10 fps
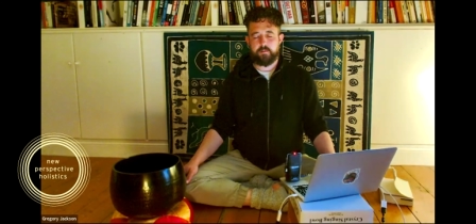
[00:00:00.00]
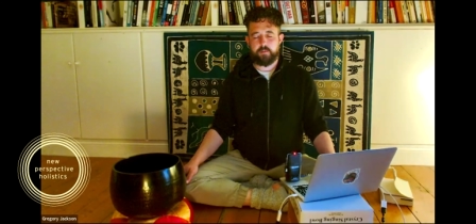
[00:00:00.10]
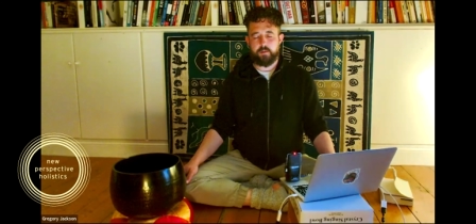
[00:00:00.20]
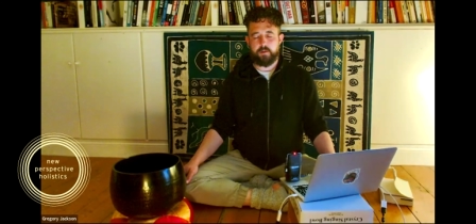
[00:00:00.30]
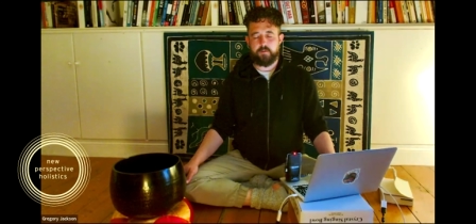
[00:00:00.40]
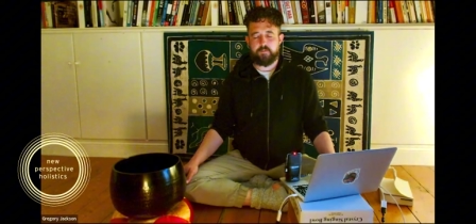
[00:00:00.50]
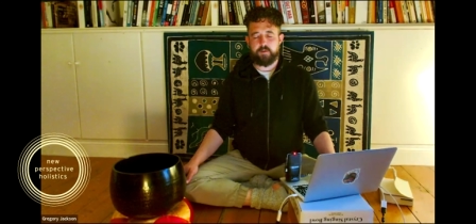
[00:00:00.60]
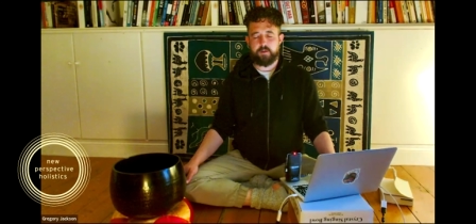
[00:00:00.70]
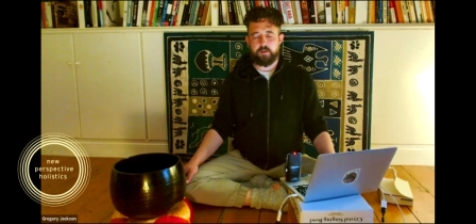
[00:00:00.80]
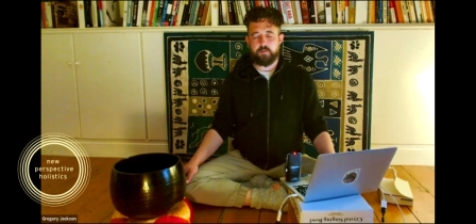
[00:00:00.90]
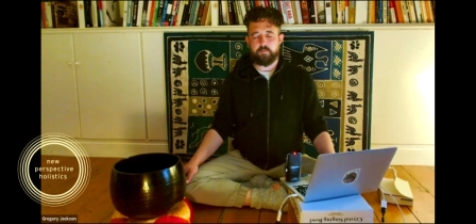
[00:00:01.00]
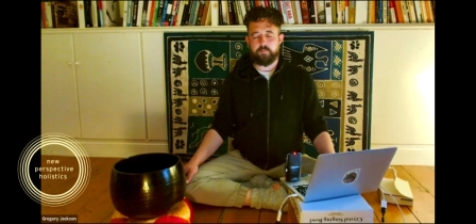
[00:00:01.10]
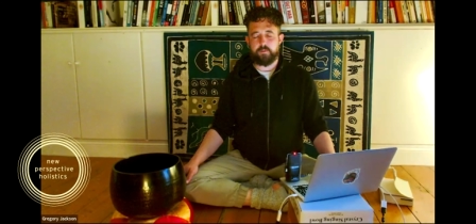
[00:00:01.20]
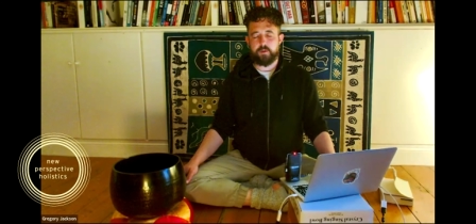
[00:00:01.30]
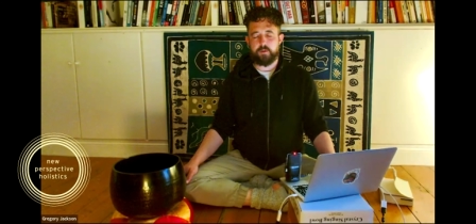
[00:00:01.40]
Maybe you feel
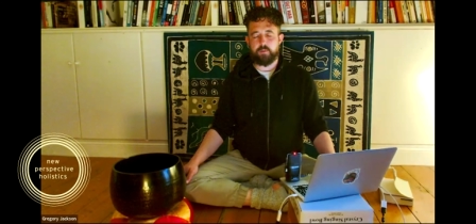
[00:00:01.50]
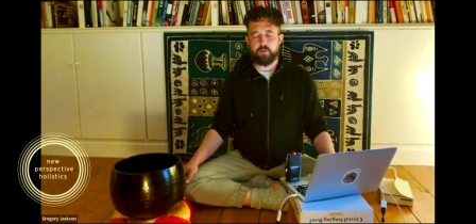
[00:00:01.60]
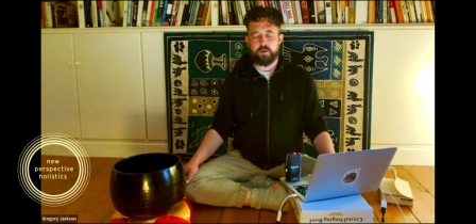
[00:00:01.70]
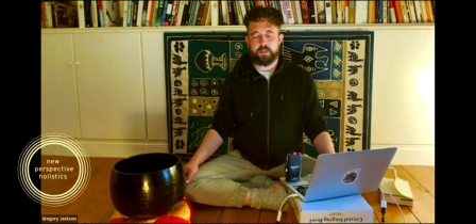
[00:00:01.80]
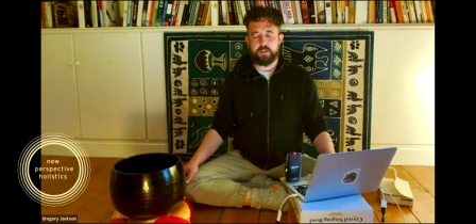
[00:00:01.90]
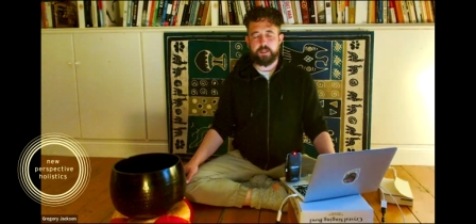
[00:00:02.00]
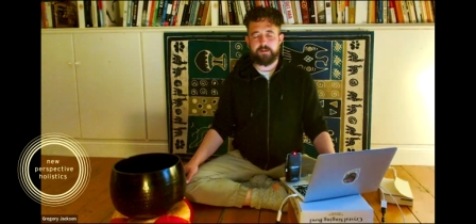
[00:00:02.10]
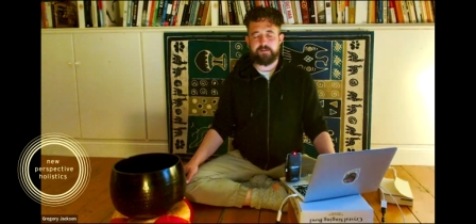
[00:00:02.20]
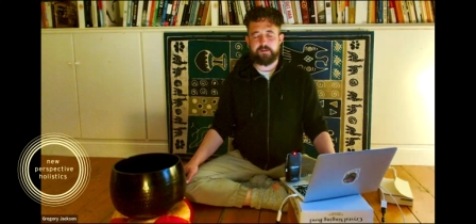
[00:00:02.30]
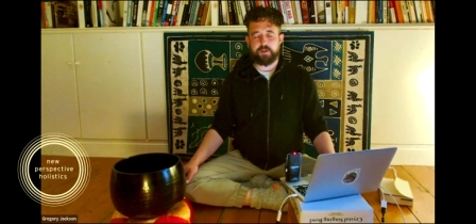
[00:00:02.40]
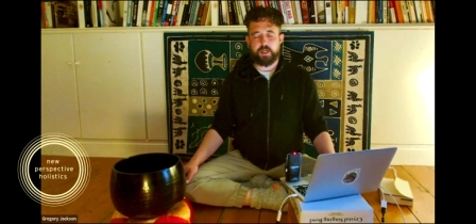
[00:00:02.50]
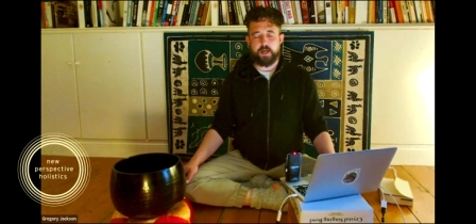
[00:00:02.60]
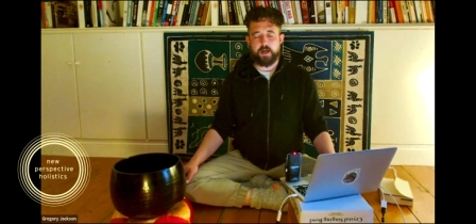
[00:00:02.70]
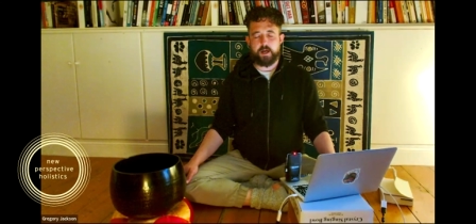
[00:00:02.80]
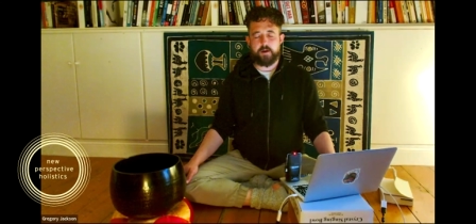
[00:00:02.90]
your butt against a
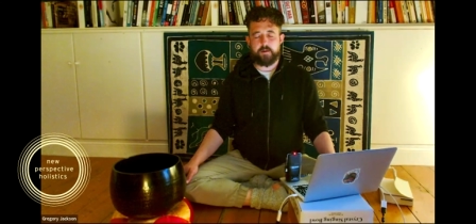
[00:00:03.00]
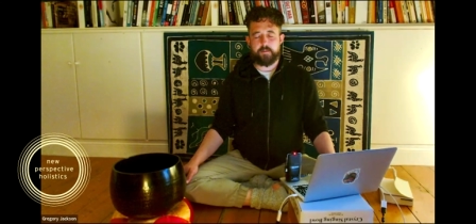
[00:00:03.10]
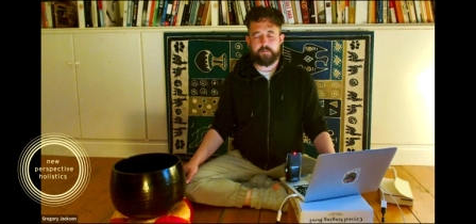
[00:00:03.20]
chair